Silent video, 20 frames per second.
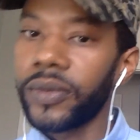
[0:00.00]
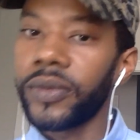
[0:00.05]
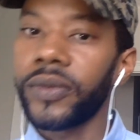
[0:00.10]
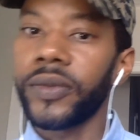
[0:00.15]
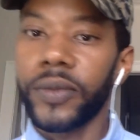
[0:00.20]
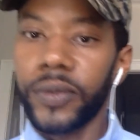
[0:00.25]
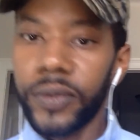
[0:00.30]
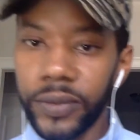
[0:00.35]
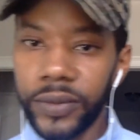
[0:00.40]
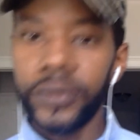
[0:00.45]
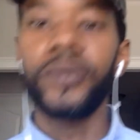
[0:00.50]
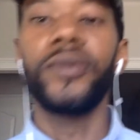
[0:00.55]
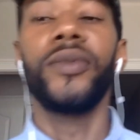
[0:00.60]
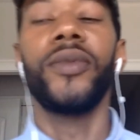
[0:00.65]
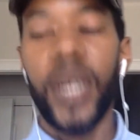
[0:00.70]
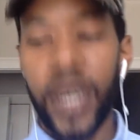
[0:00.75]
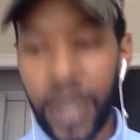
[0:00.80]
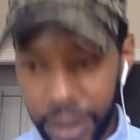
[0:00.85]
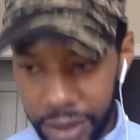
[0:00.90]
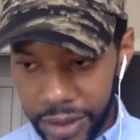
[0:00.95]
your job too
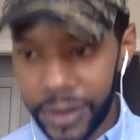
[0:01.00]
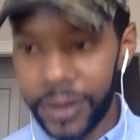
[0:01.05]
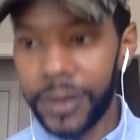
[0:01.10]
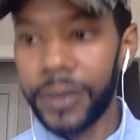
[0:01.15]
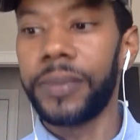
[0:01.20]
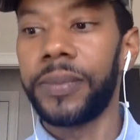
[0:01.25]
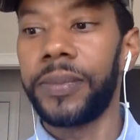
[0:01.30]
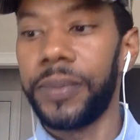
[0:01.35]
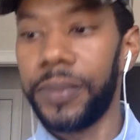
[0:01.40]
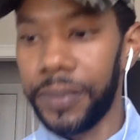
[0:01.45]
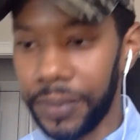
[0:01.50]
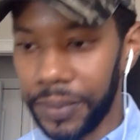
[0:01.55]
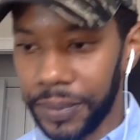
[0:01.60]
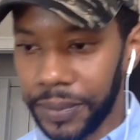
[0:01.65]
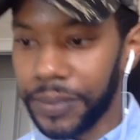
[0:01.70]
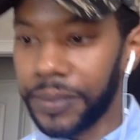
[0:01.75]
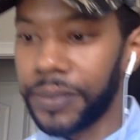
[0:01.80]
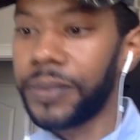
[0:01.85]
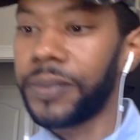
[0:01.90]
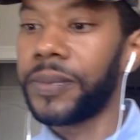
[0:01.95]
to get your
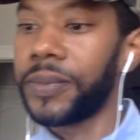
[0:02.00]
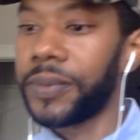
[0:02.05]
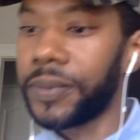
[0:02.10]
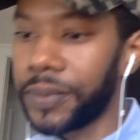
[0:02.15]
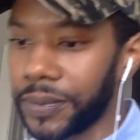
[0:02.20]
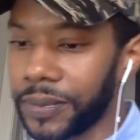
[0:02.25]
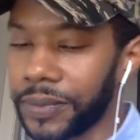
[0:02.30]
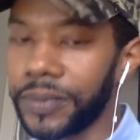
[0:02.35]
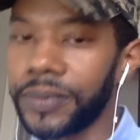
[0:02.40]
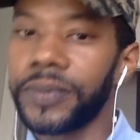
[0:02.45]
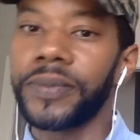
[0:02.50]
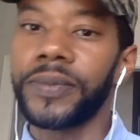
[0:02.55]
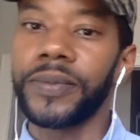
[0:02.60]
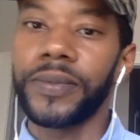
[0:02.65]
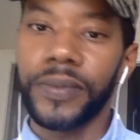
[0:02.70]
brand out there through